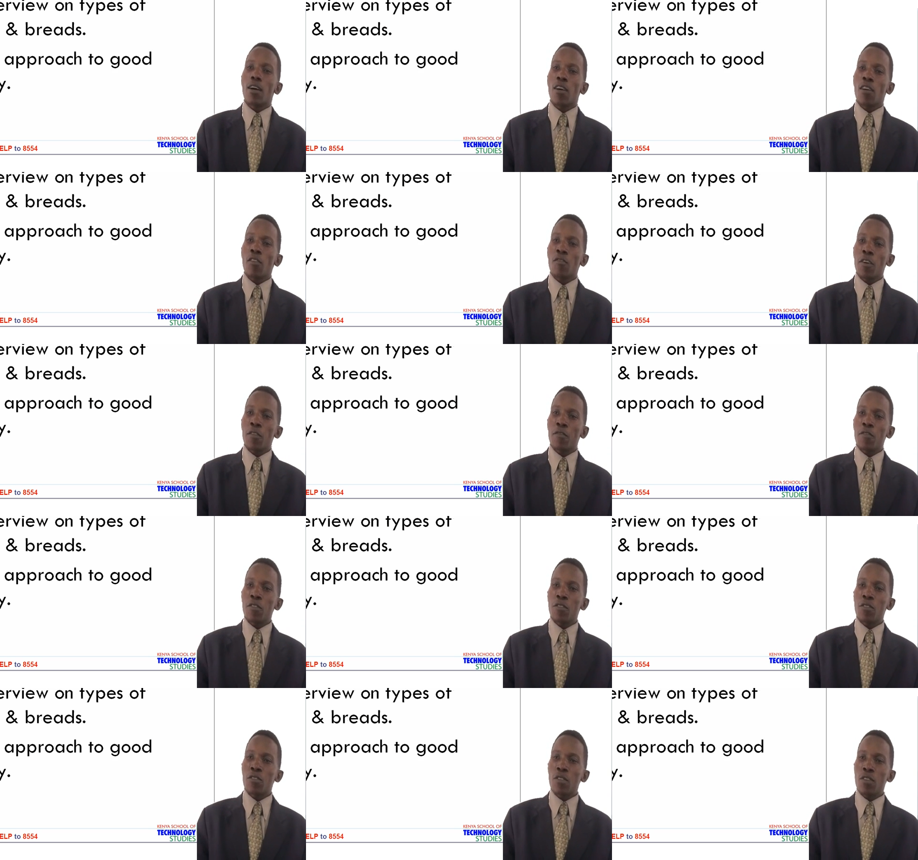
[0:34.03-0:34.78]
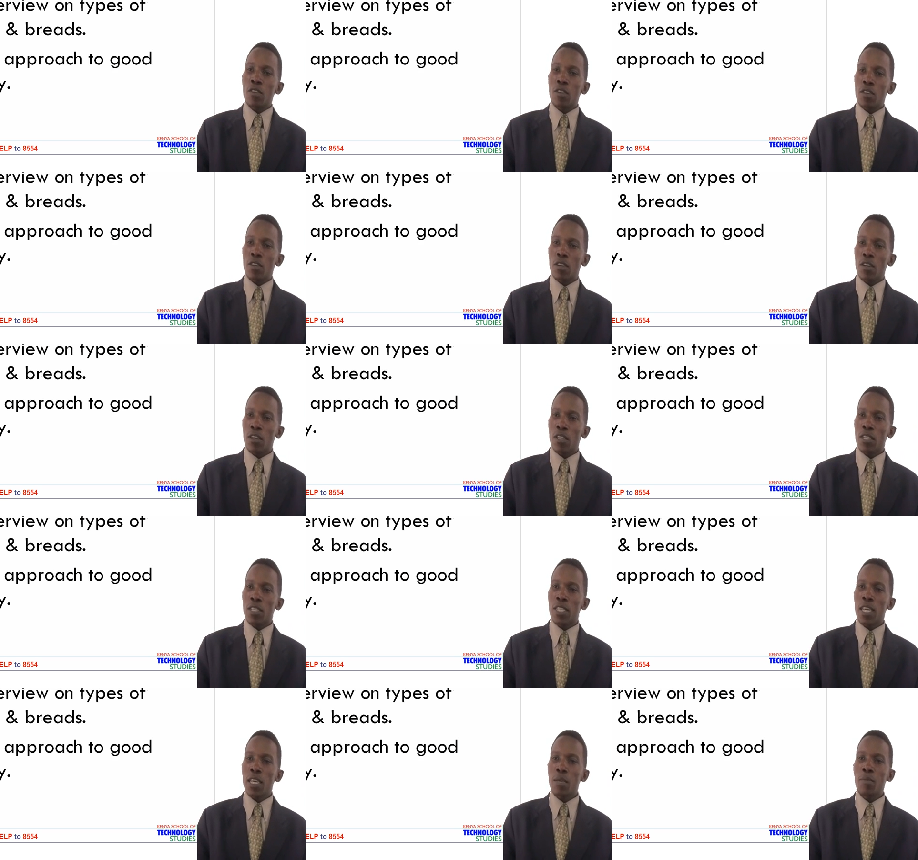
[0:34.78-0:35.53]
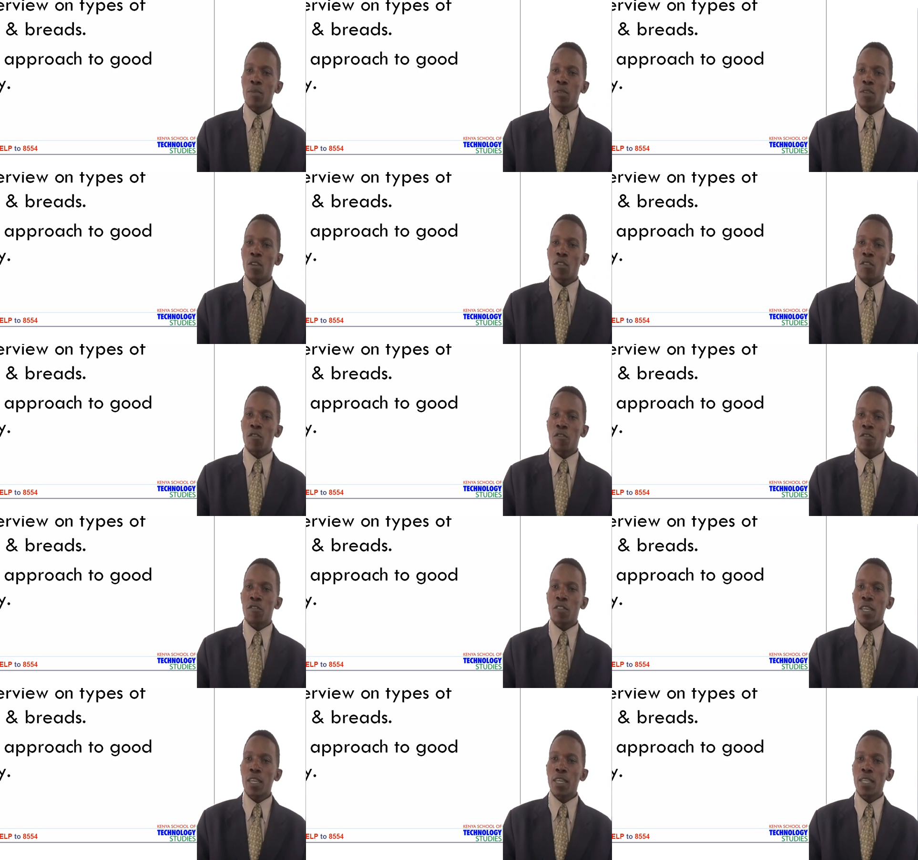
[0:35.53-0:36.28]
overview on types
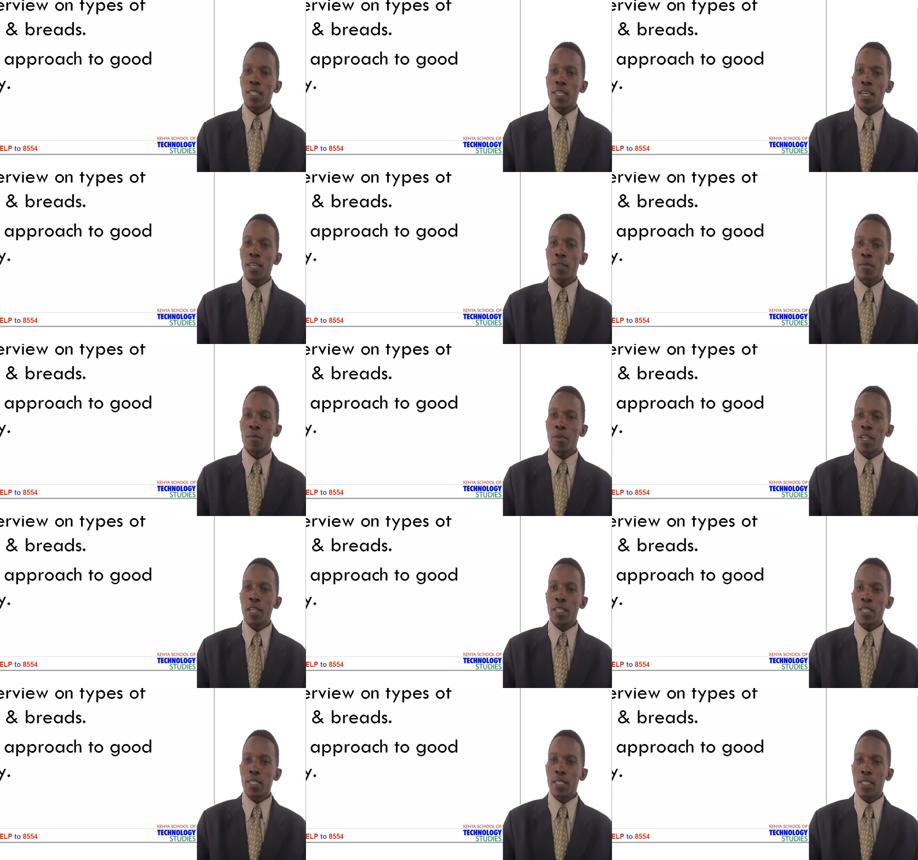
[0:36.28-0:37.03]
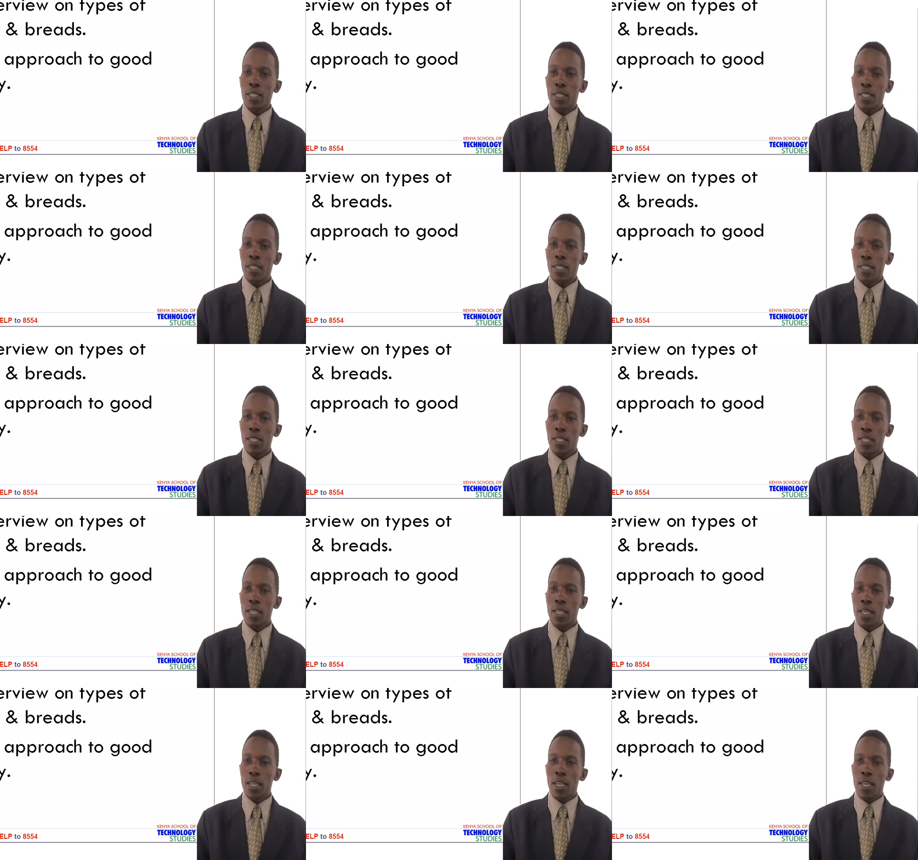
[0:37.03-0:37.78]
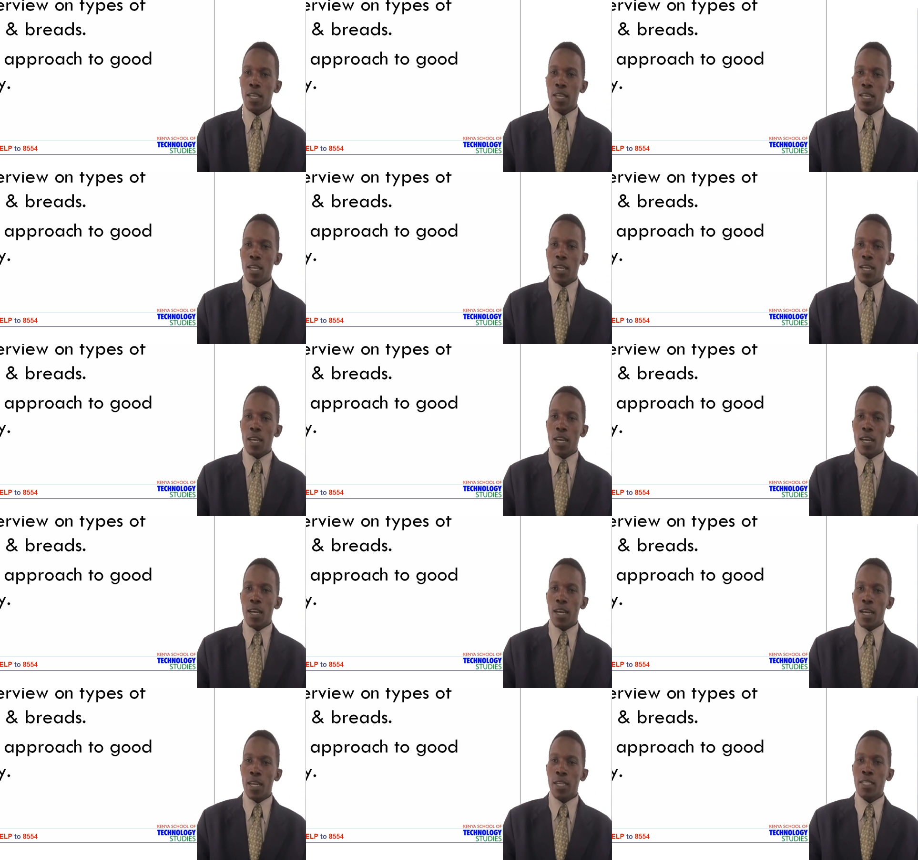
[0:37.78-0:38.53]
of cakes and breads,
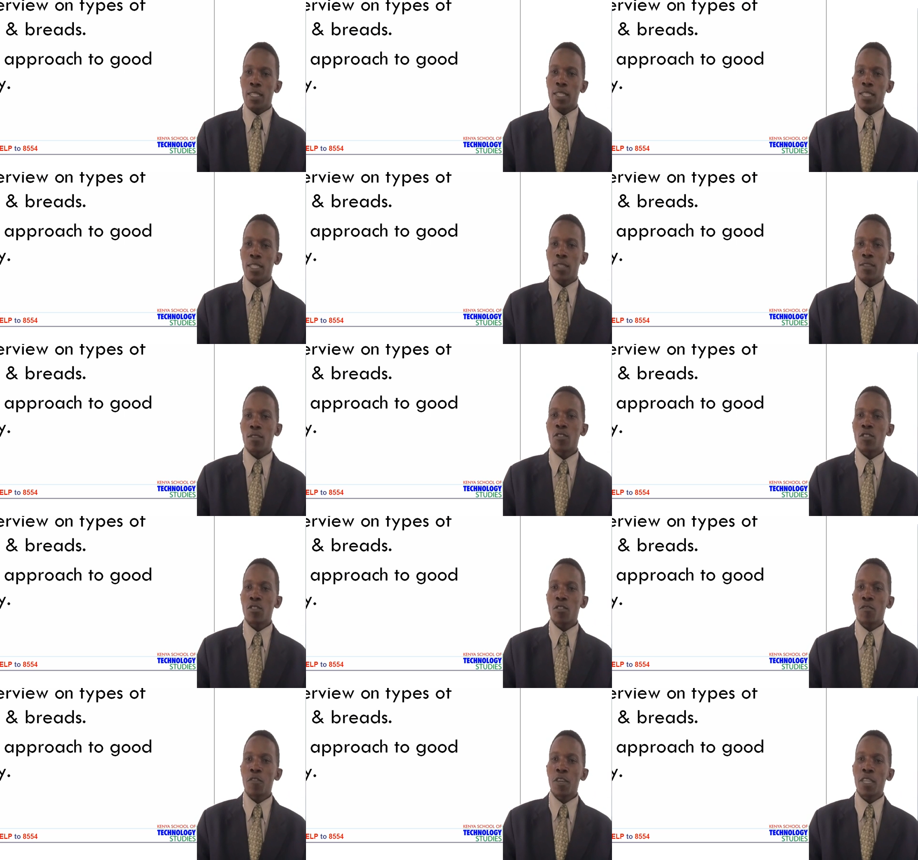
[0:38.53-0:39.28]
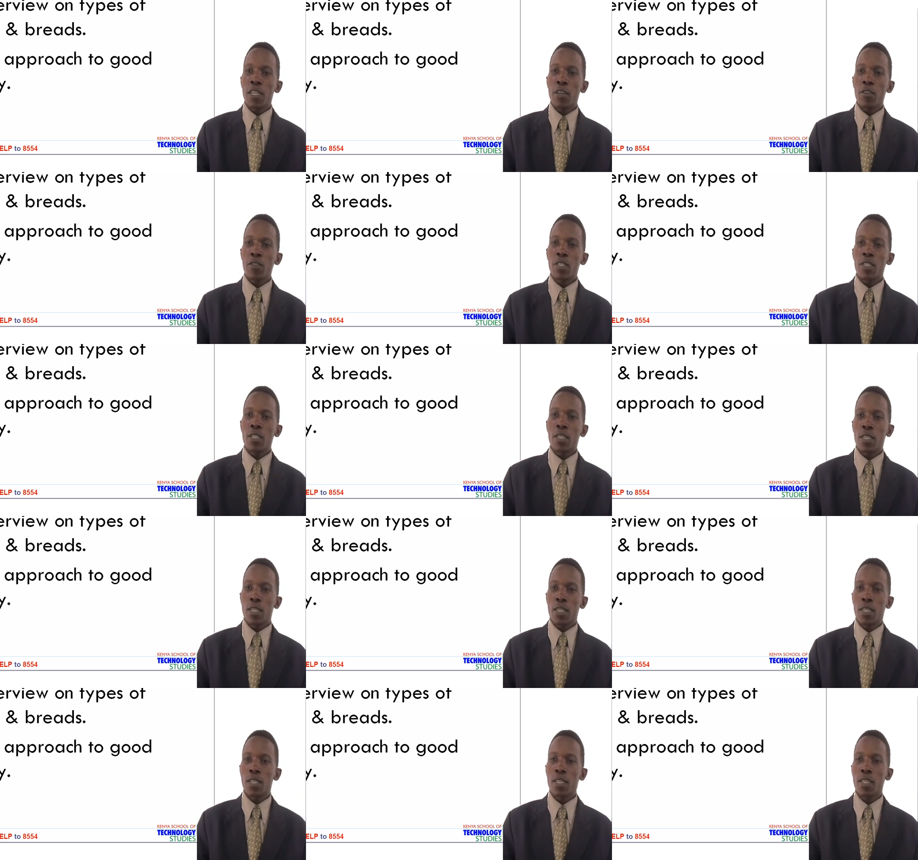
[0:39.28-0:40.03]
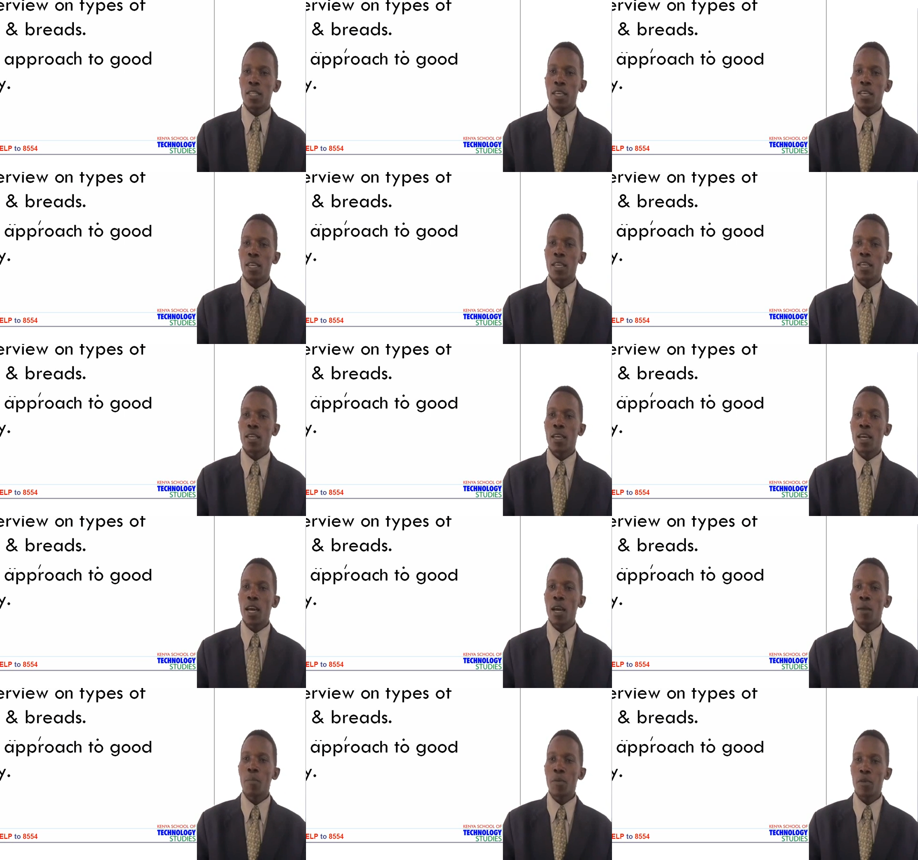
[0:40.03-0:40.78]
and also find out the
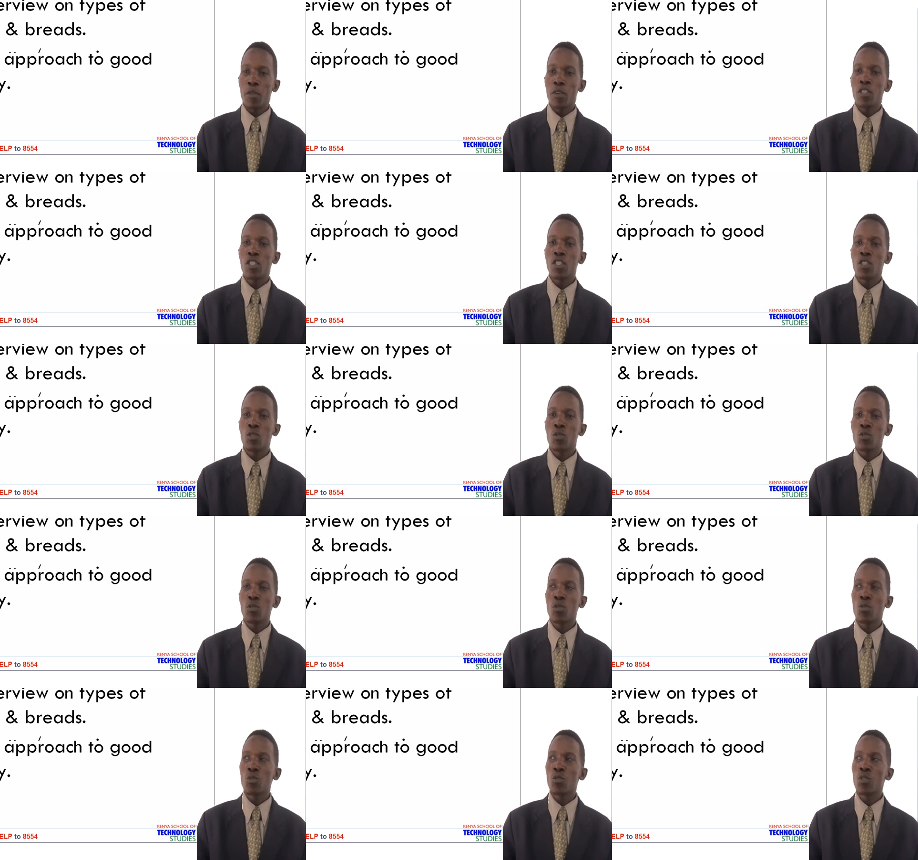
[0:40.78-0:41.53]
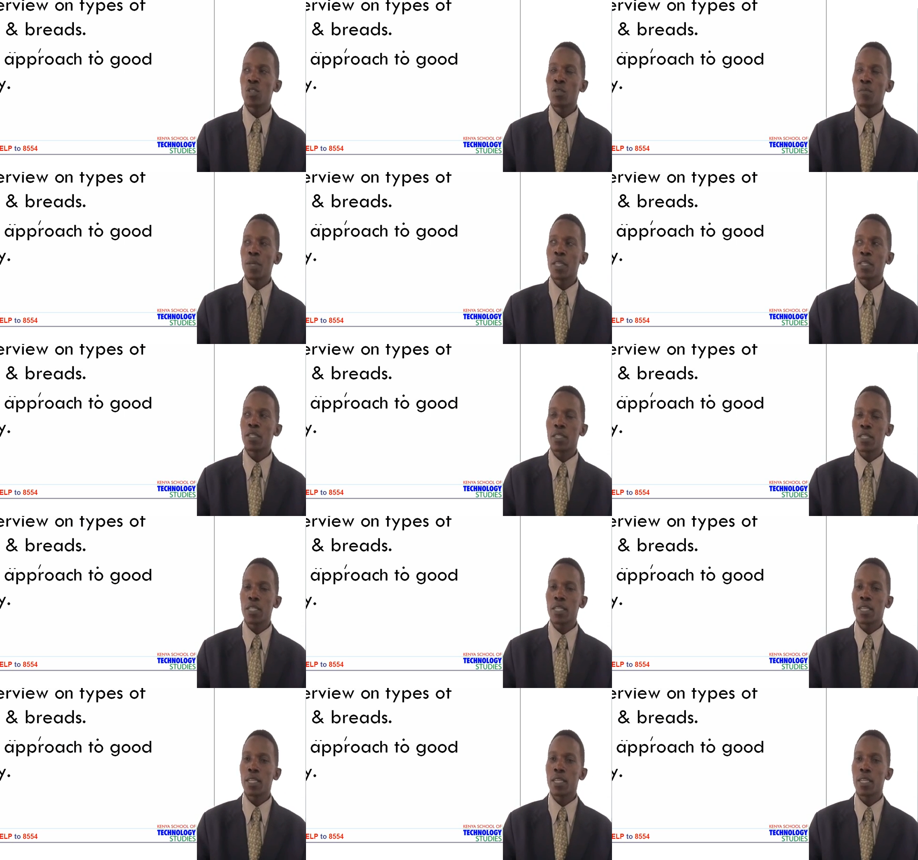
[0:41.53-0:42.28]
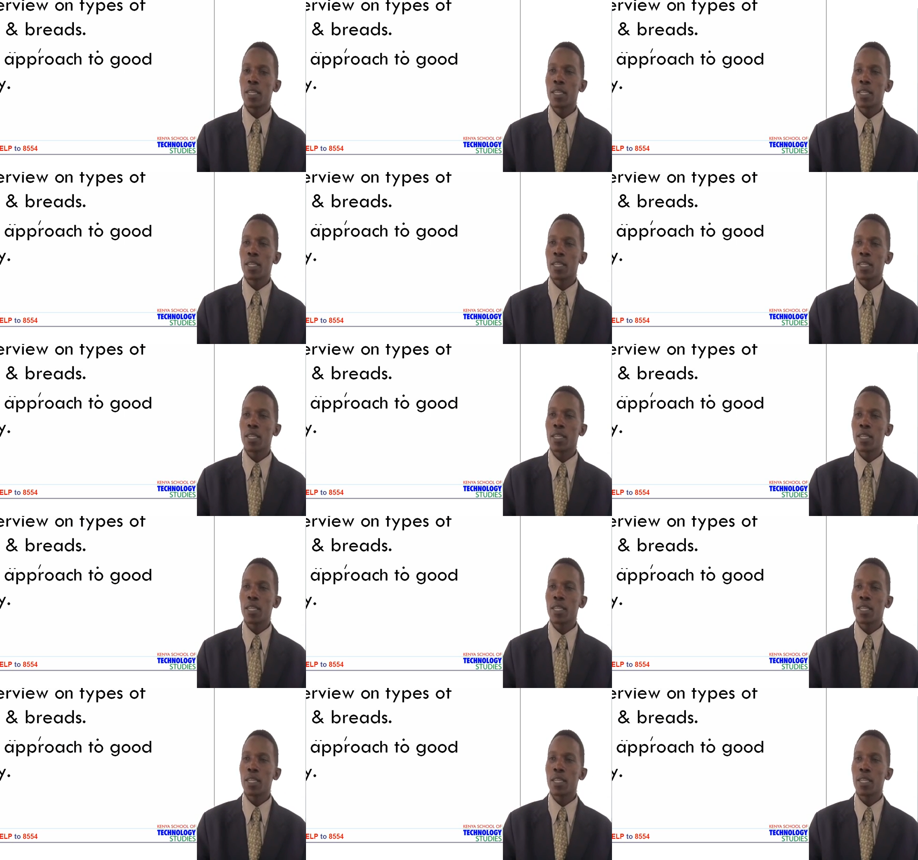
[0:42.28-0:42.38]
approach to good pastry.